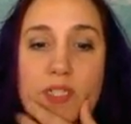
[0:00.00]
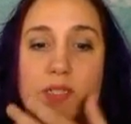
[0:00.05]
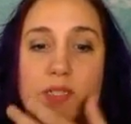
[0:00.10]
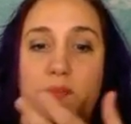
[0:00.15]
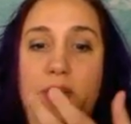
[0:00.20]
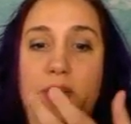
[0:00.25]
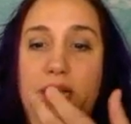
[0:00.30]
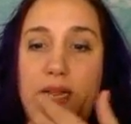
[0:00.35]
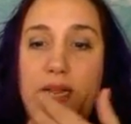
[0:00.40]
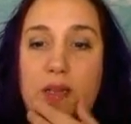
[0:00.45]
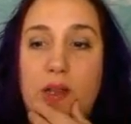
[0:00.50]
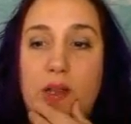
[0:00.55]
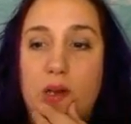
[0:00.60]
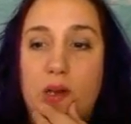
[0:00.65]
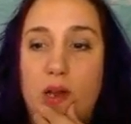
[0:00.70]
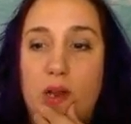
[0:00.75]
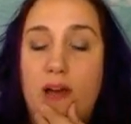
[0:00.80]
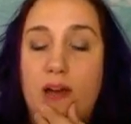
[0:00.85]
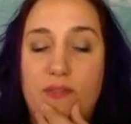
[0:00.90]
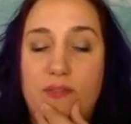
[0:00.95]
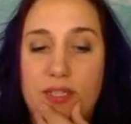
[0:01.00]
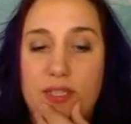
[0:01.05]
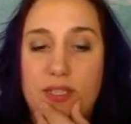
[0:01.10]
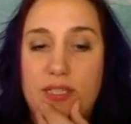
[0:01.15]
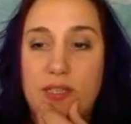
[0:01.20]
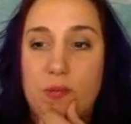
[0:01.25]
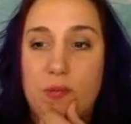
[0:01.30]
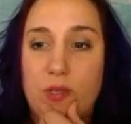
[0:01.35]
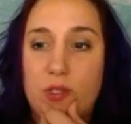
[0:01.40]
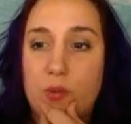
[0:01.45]
depend on
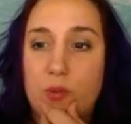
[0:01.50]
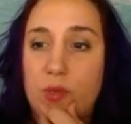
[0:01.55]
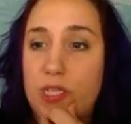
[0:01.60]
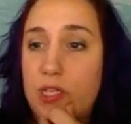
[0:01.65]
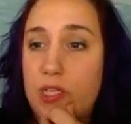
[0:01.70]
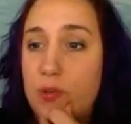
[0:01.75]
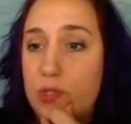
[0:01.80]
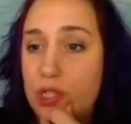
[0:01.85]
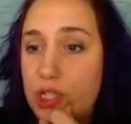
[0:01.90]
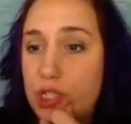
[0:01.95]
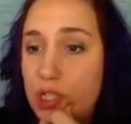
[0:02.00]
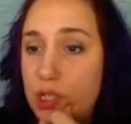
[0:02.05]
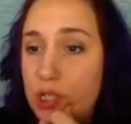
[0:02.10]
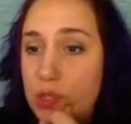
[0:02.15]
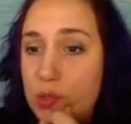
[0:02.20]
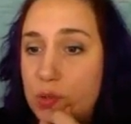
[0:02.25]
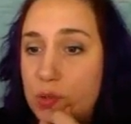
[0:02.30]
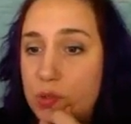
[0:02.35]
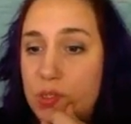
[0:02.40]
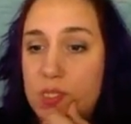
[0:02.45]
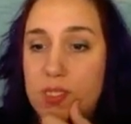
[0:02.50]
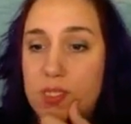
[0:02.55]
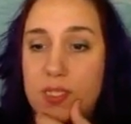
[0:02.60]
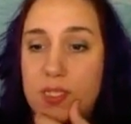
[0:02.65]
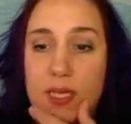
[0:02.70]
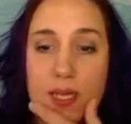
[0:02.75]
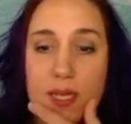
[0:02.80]
obviously which one you choose.